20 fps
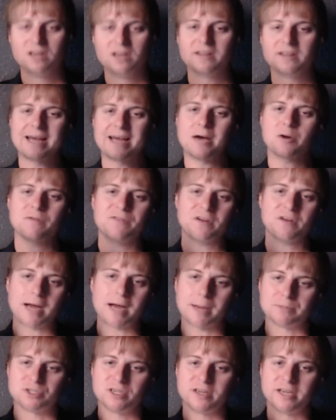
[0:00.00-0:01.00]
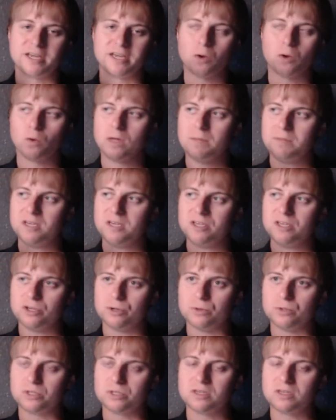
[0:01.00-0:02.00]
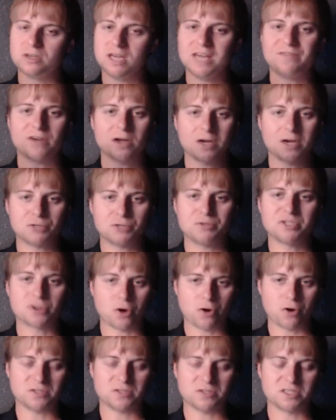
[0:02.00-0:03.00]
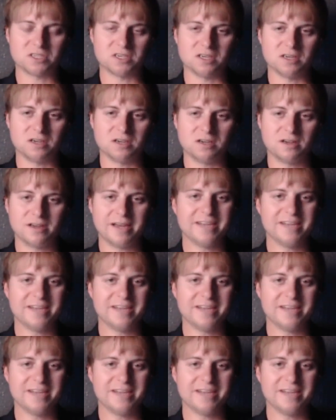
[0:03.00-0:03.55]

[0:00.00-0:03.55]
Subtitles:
The counterfeit option can only be used if a country's currency